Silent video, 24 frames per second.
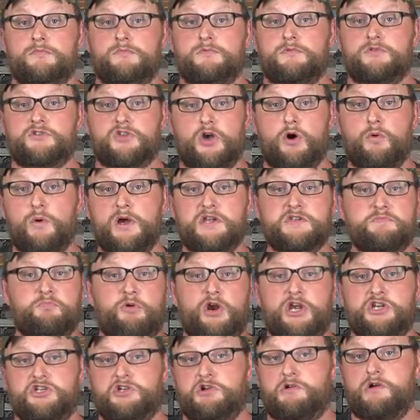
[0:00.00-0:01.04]
There's always
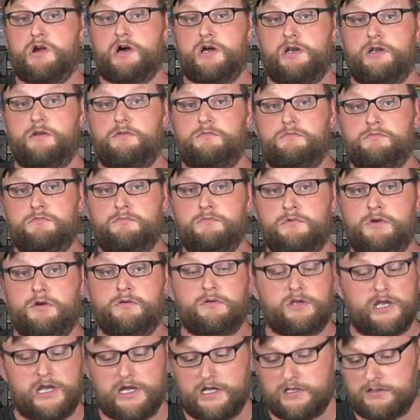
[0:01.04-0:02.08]
pressure on it,
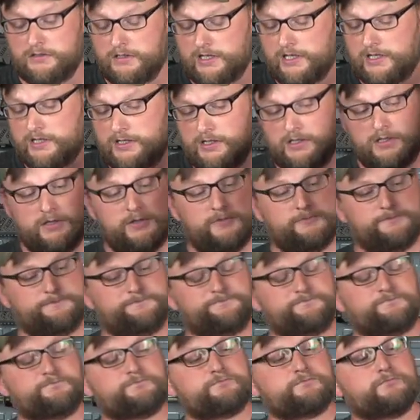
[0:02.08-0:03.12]
okay?
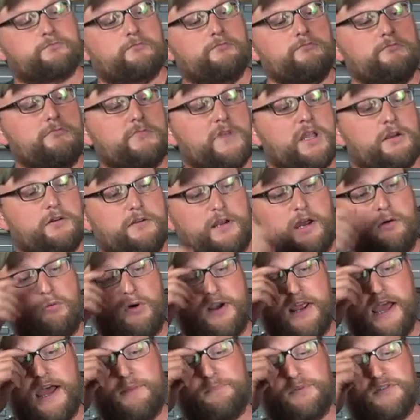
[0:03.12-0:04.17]
Now what
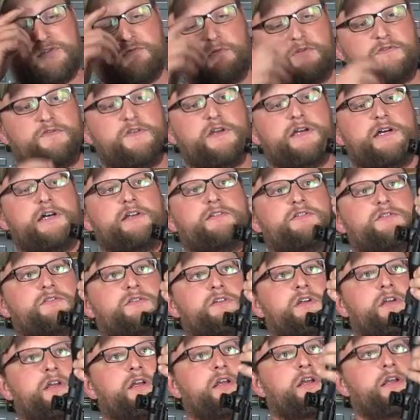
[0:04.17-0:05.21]
happens with this
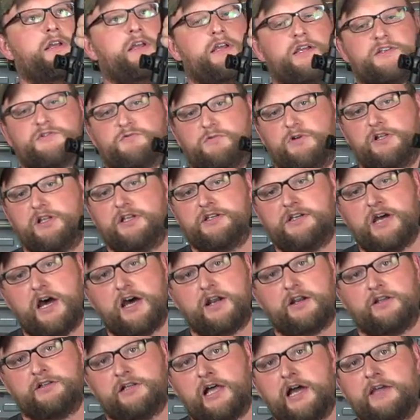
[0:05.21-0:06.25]
is really not
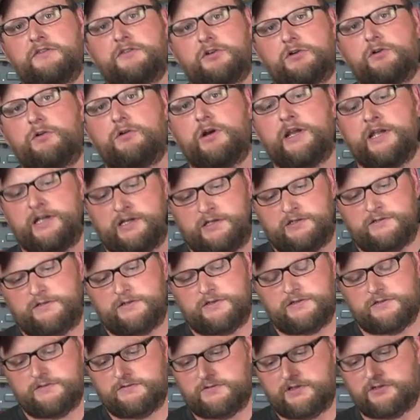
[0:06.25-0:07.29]
unlike the Garand.
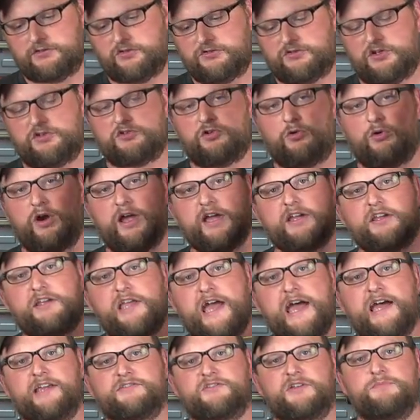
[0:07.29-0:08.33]
This is a direct
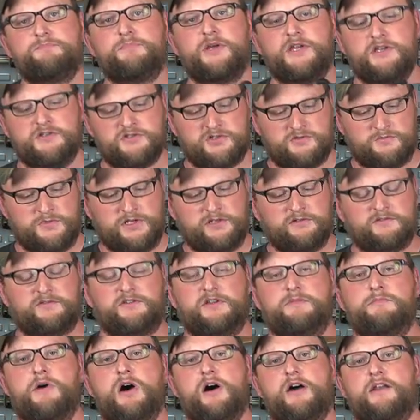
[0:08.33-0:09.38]
gas impingement
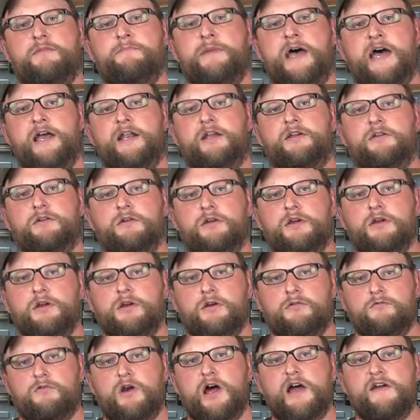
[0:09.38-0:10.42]
semi-automatic
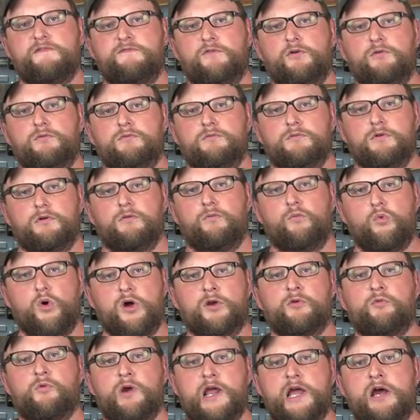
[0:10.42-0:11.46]
rifle.
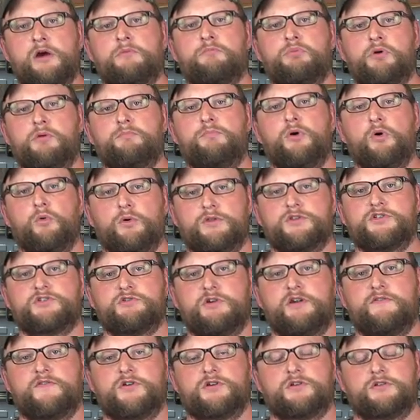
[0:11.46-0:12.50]
One round per pull of
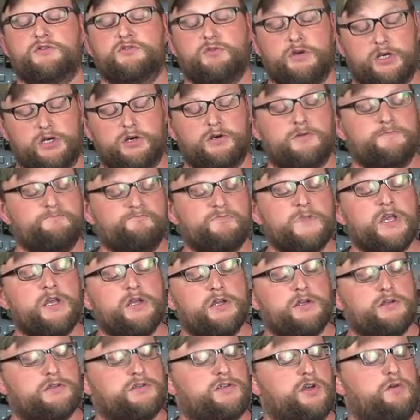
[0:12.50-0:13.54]
the trigger.
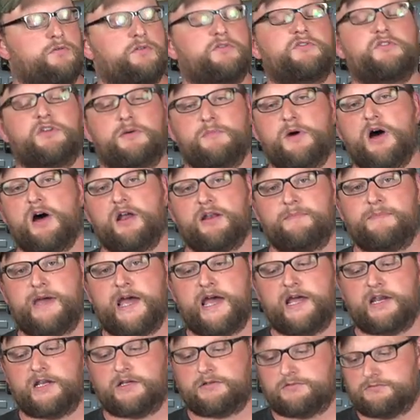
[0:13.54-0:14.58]
So with
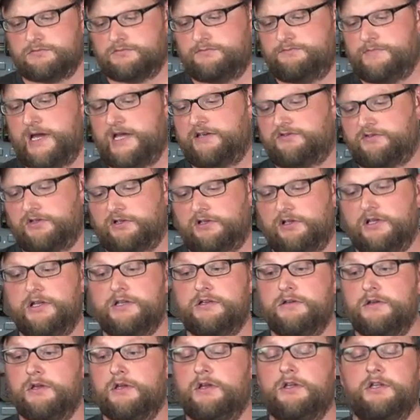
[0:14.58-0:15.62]
semi-automatic,
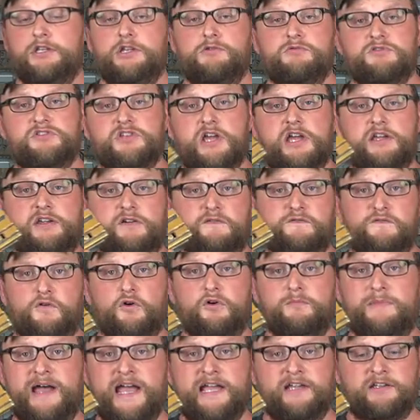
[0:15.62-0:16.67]
basically, you would take a
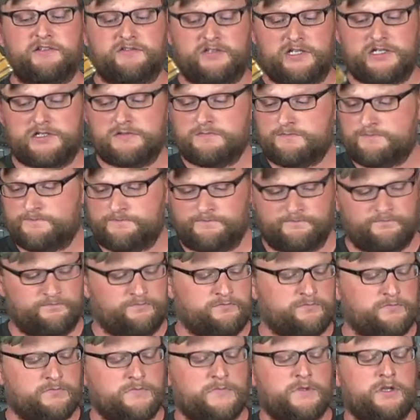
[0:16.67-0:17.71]
full magazine,
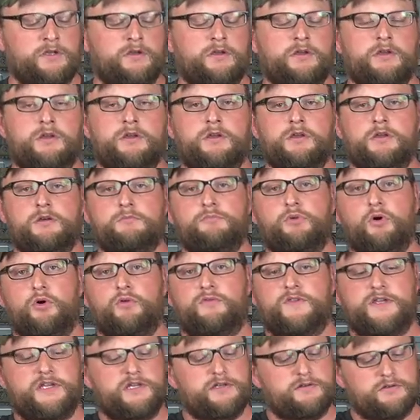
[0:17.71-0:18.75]
pull
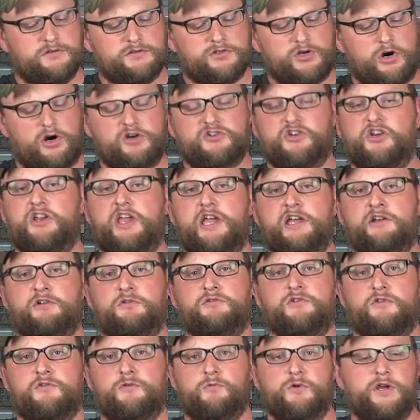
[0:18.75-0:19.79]
the charging handle
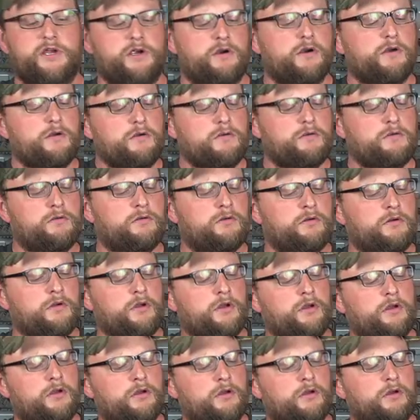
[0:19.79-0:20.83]
to the rear,
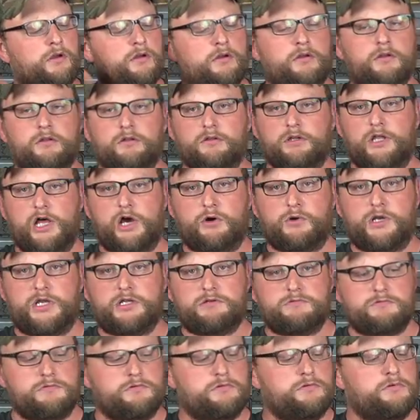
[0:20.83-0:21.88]
load
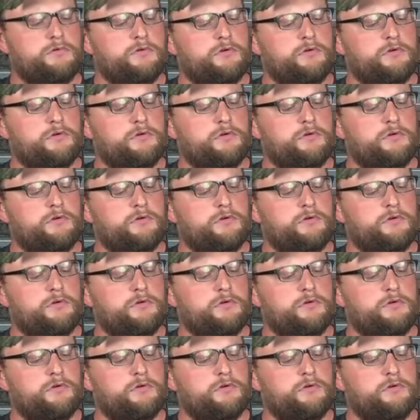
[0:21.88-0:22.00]
it.